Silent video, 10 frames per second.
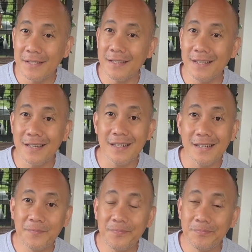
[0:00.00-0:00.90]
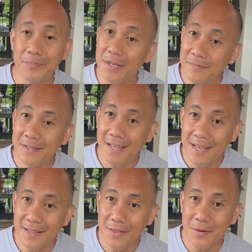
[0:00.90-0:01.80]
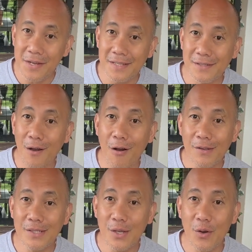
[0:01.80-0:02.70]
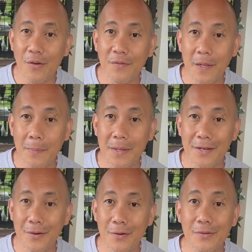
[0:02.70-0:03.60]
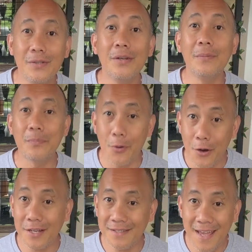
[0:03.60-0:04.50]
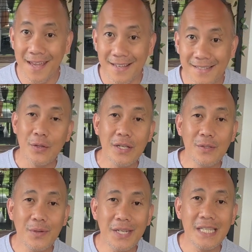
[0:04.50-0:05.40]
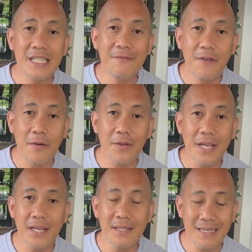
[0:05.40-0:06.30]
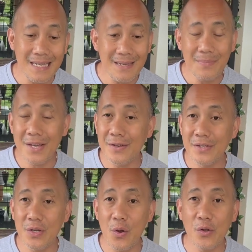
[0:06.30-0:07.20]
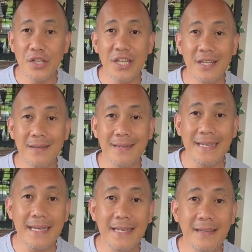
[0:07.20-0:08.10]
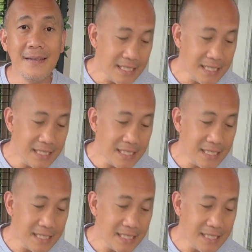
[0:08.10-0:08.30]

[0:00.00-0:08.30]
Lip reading: a beef steak, there is also a Filipino pork steak. This one is very easy because you're only gonna need